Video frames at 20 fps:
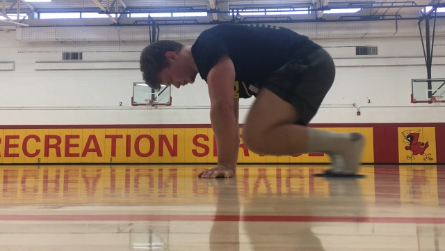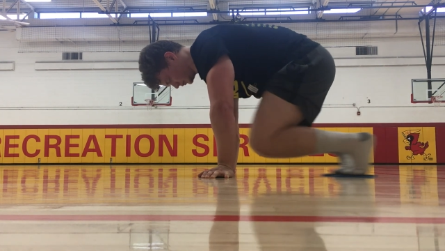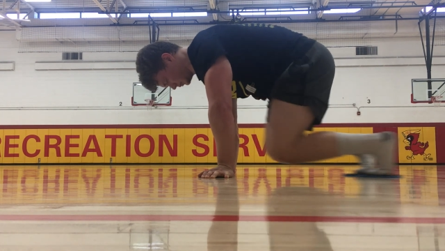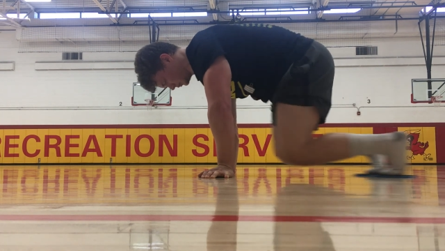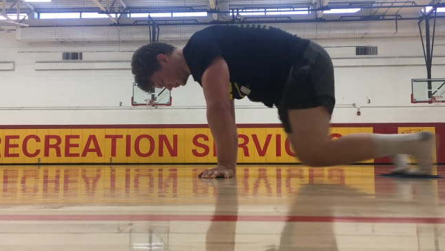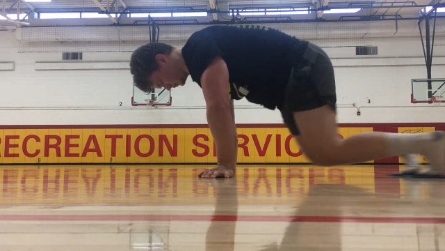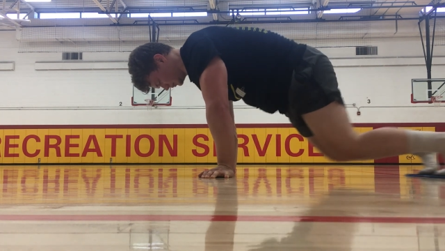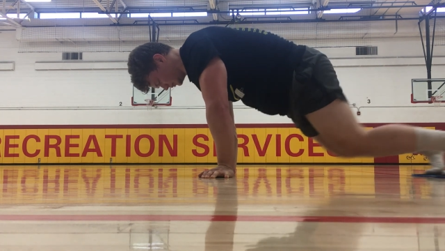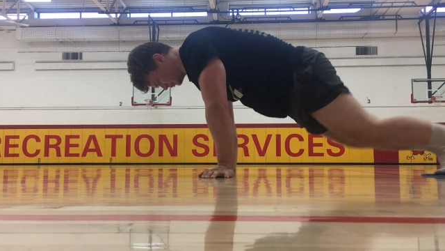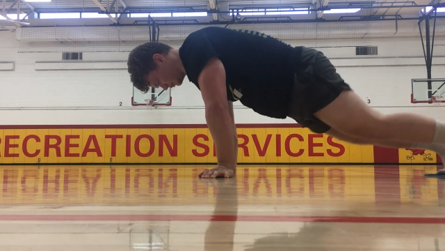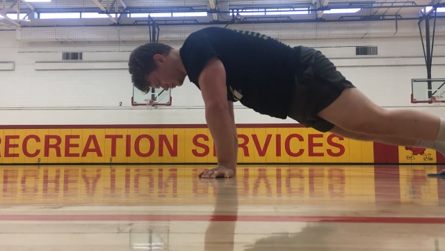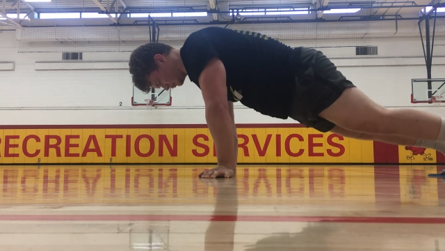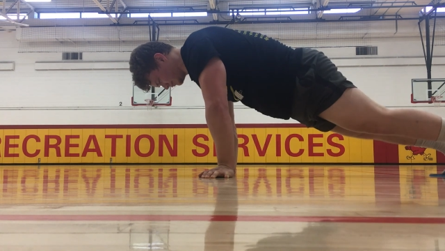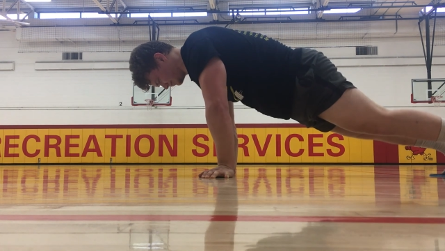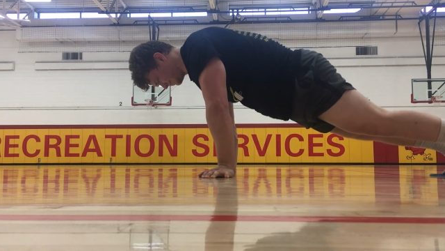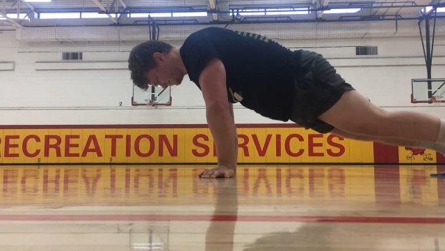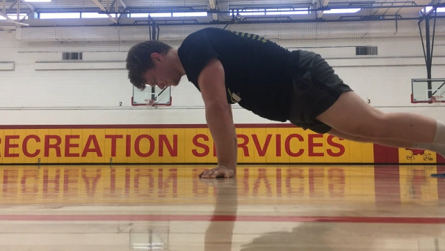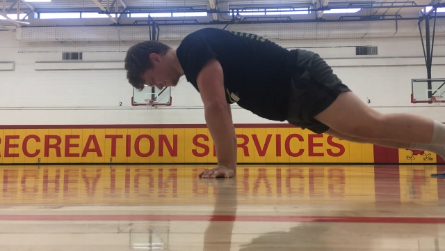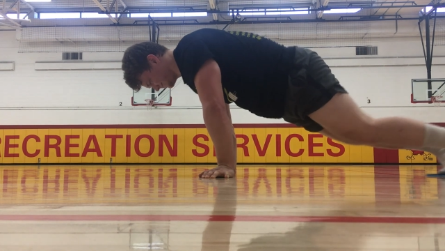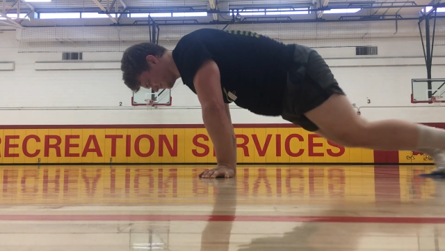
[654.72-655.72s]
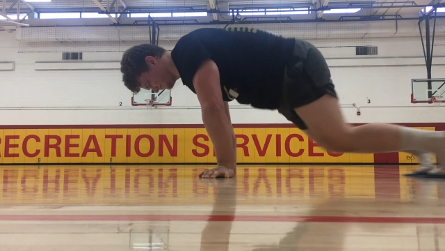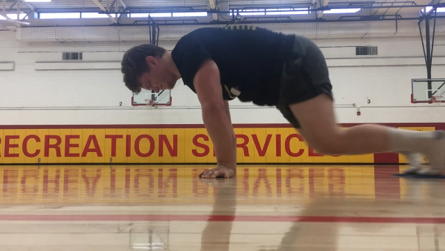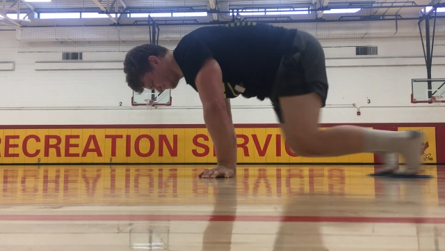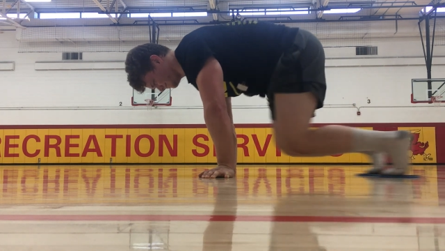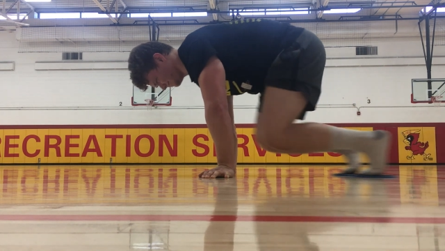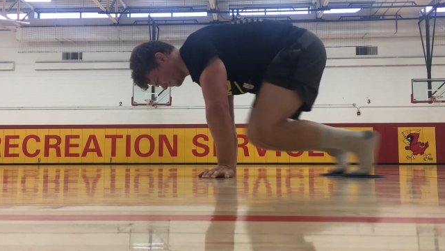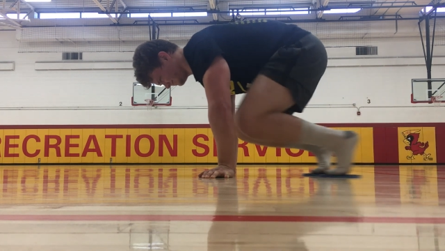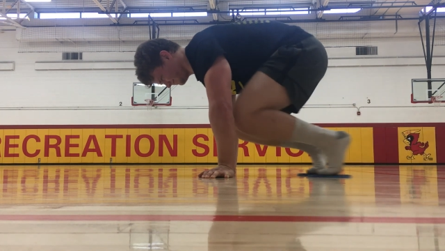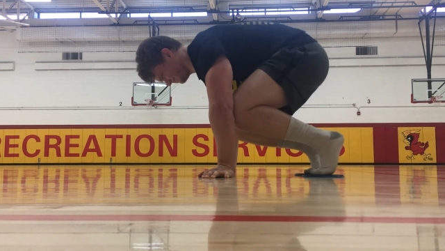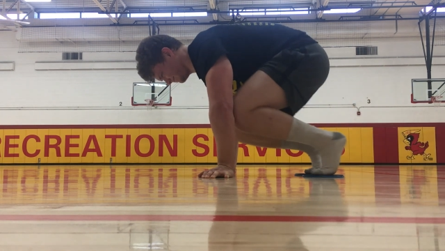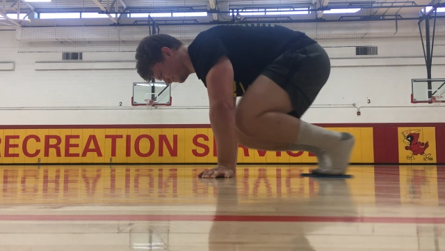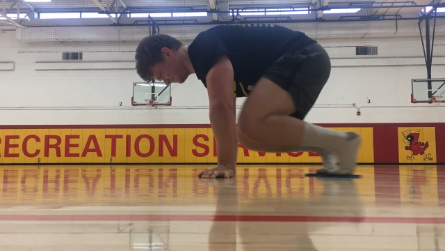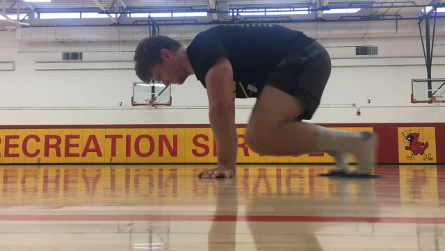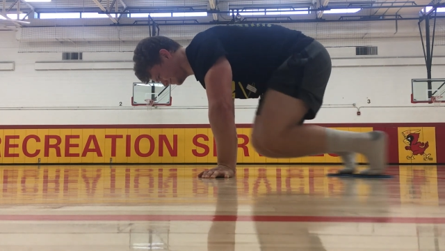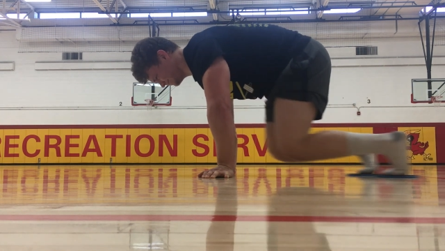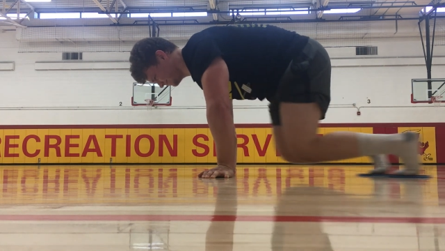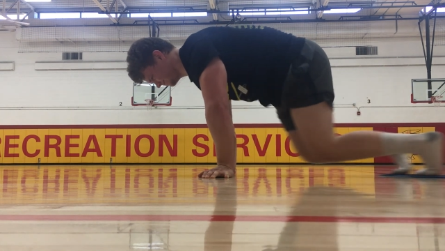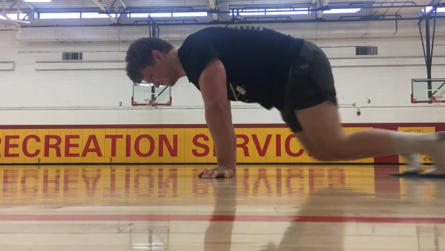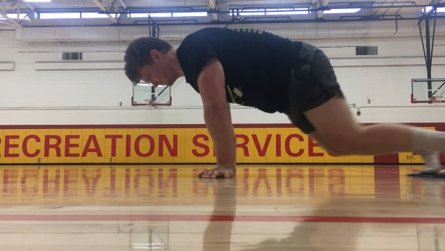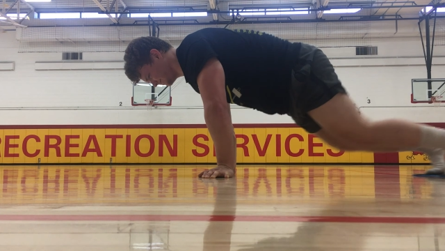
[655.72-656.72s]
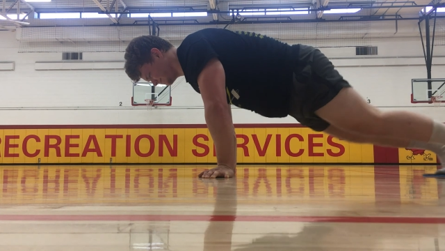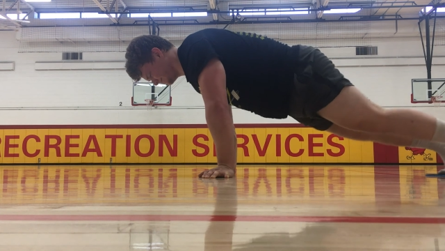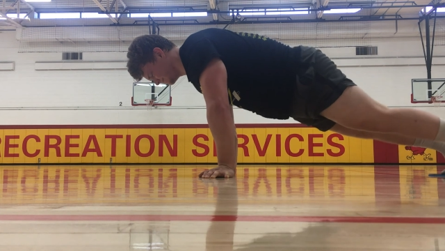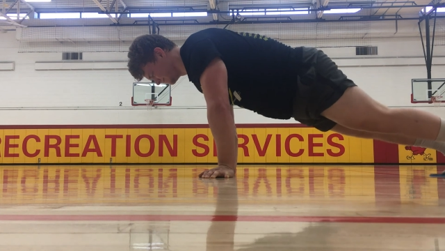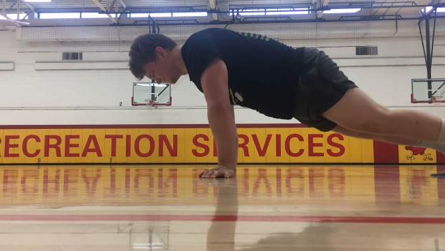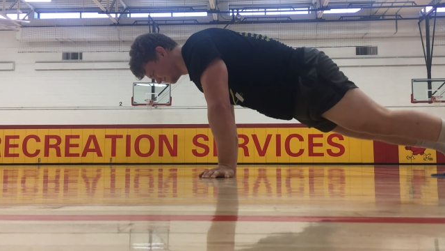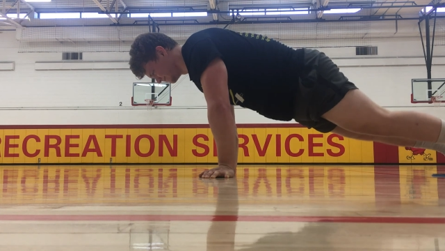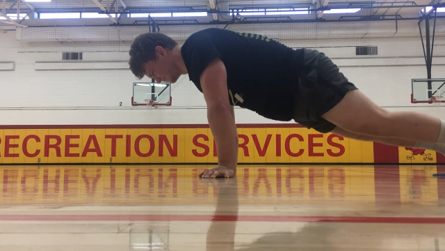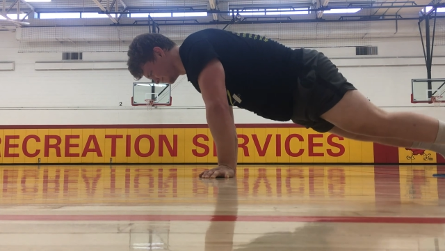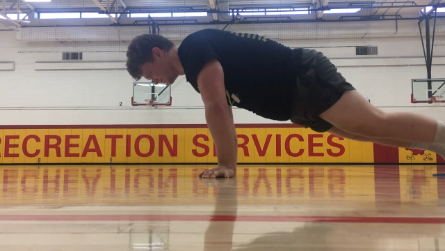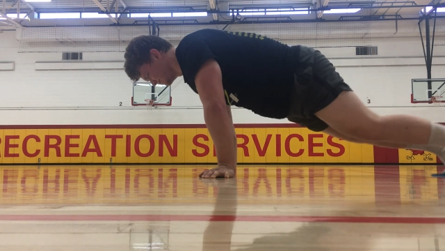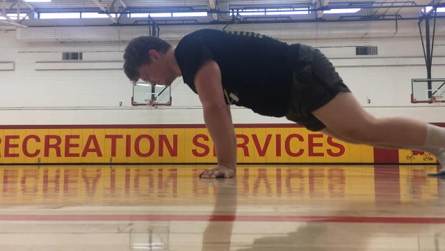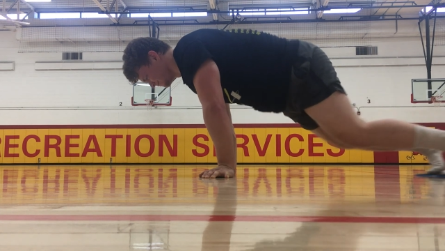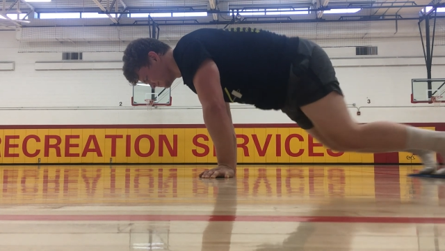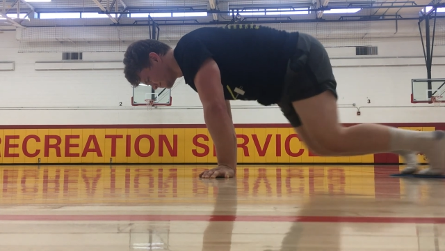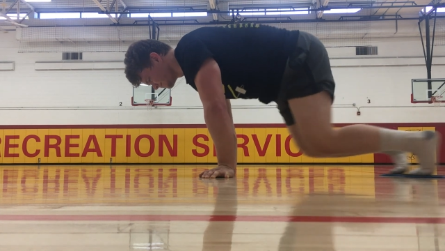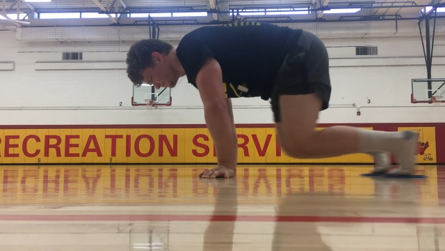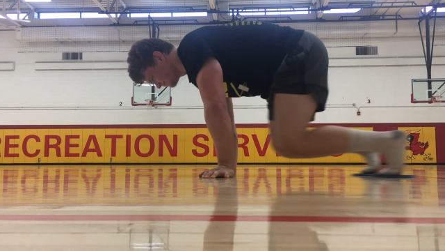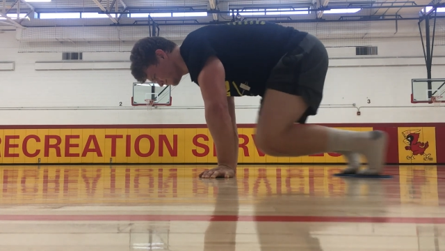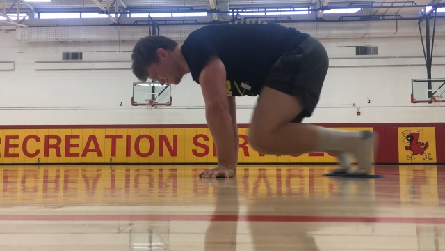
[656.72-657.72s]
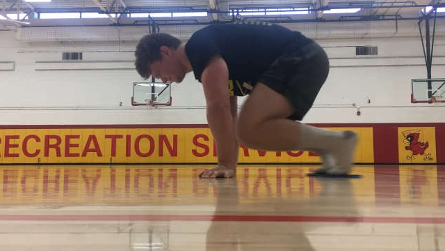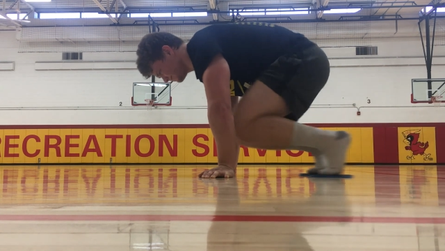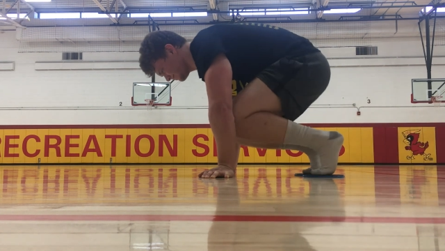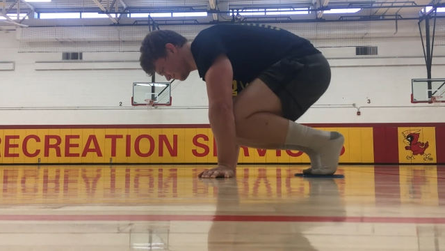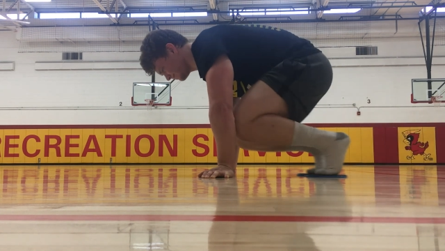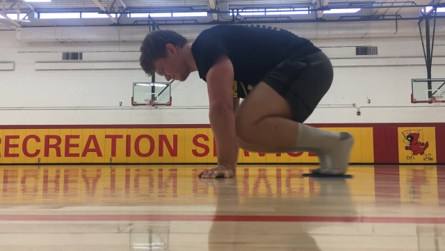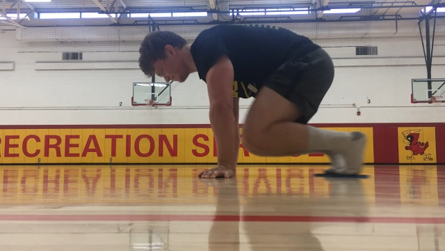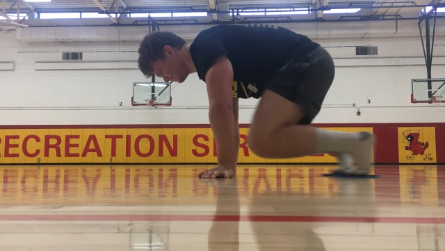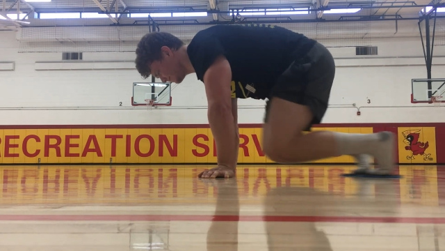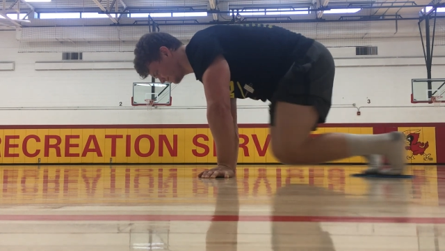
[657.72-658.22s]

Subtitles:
(no speaker visible)